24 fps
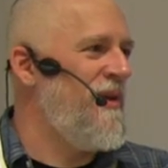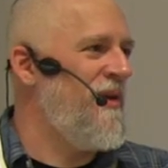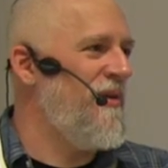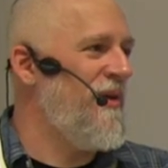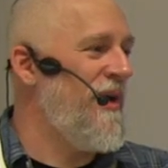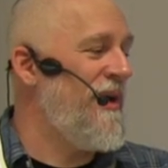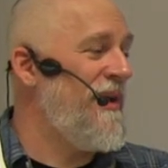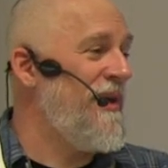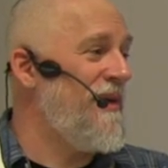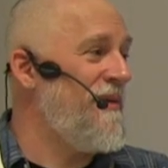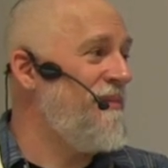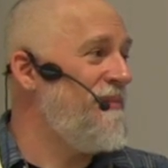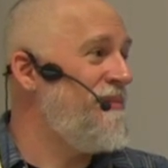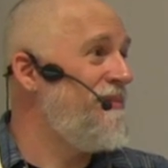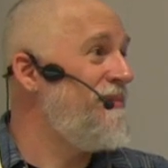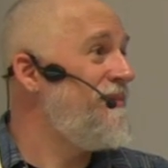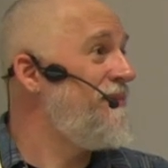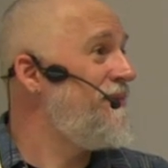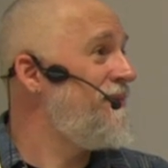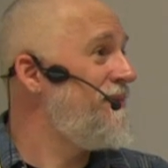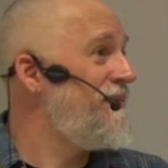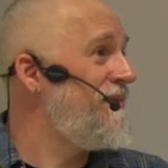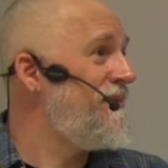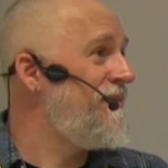Alrighty.
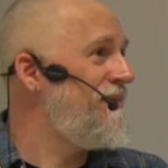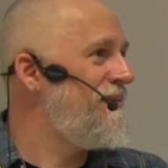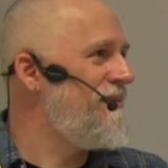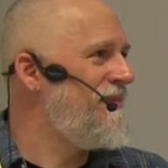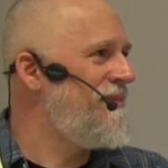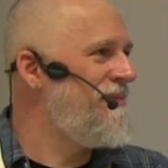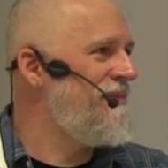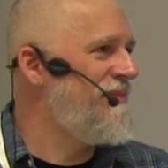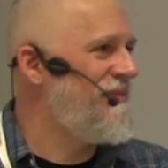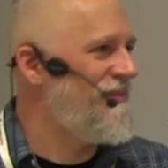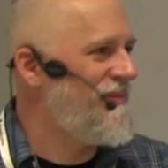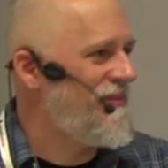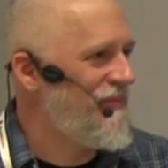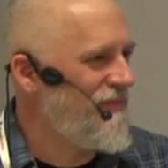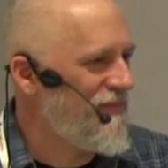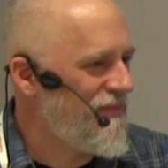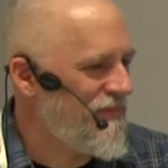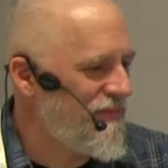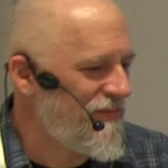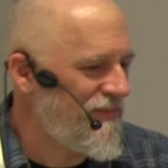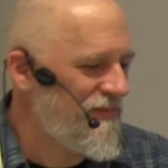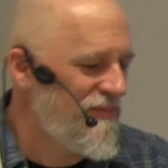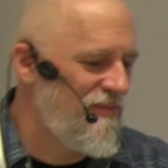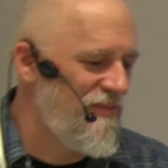
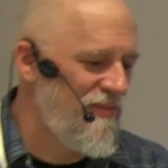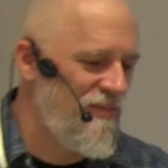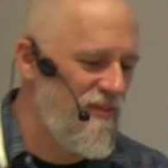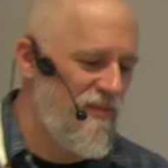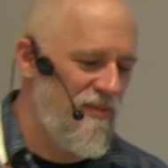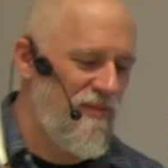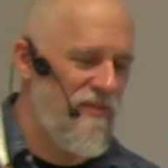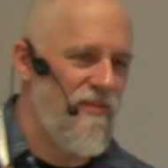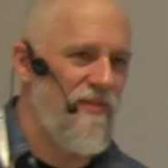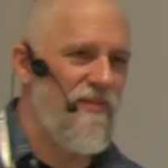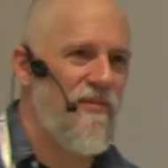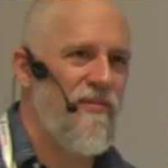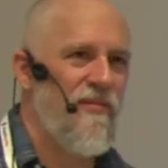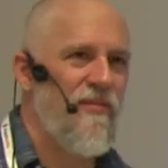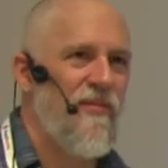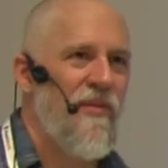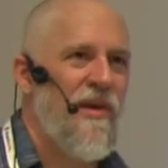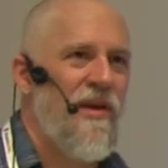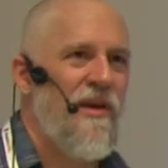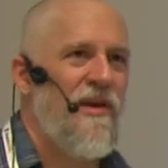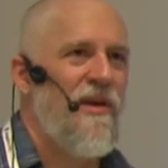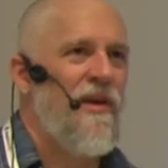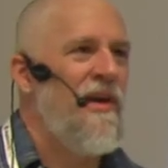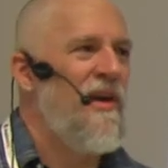
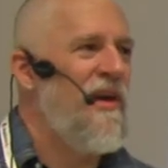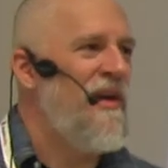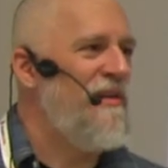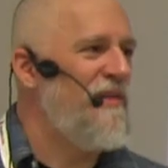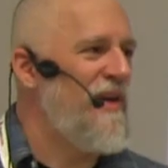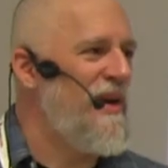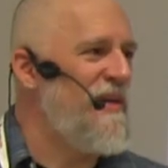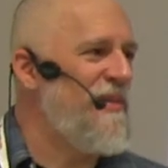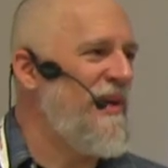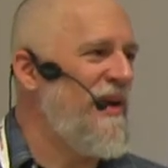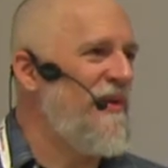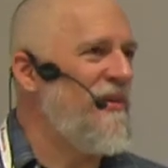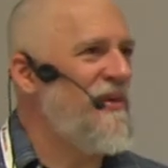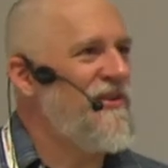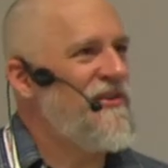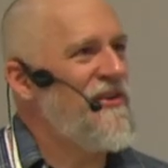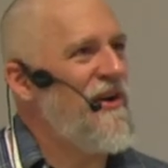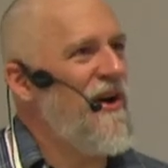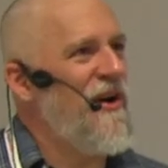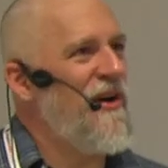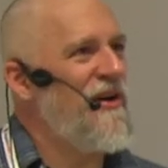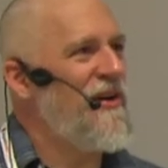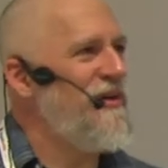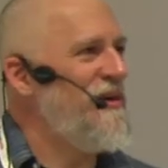If anybody wants
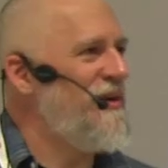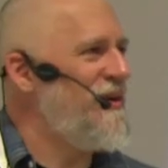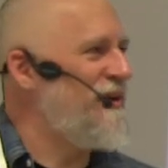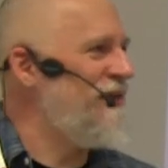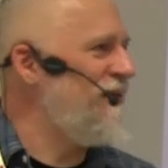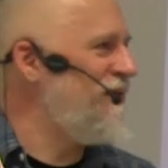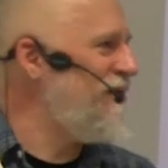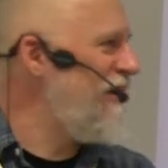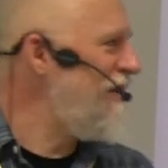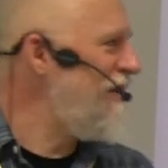to argue, you can